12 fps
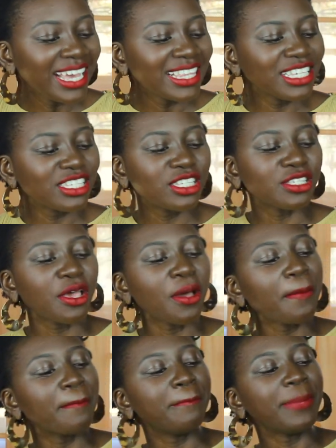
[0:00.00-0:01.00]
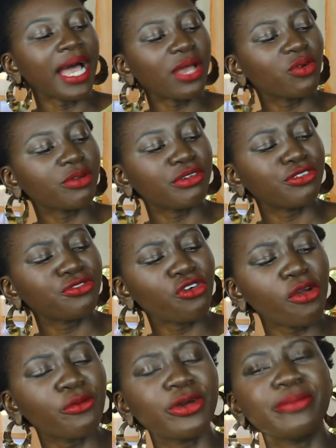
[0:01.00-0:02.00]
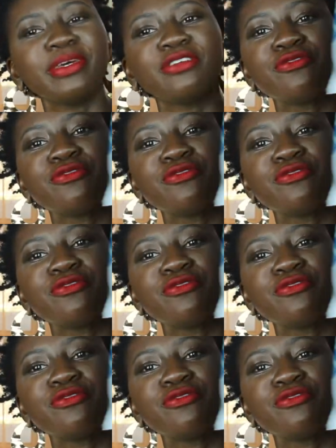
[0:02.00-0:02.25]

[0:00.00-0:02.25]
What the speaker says: This is by women, for women,